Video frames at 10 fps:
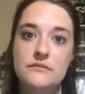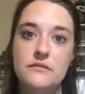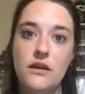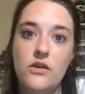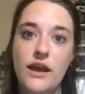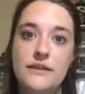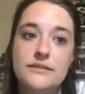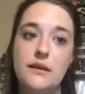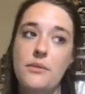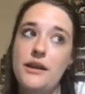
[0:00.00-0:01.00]
Okay,
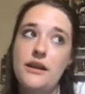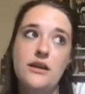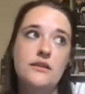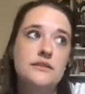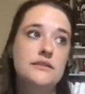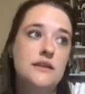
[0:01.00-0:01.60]
somebody could have stuck